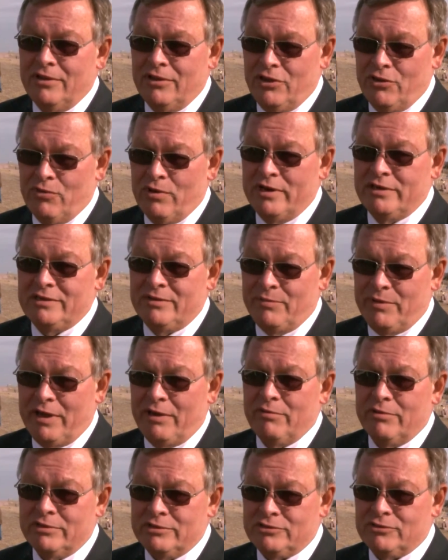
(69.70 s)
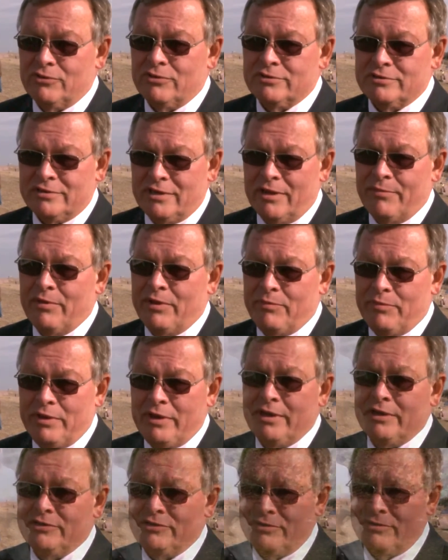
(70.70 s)
you went to bed with a sore stomach
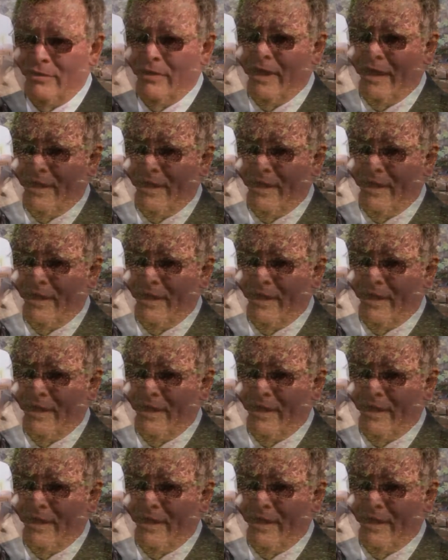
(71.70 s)
because you